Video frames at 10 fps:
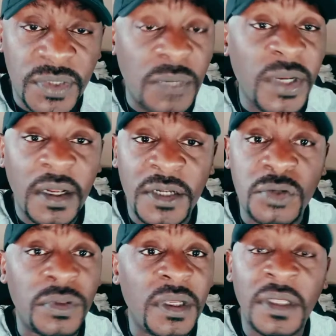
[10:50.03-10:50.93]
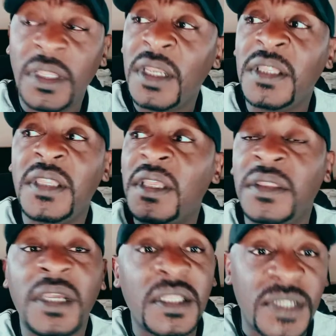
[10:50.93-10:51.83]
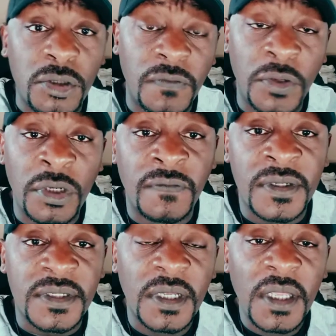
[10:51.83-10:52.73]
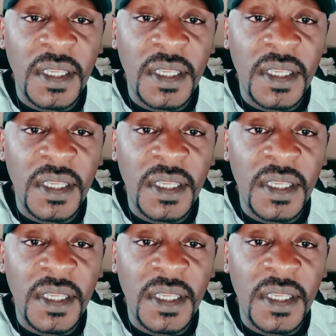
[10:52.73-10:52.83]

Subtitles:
somewhere else in the other side of the universe.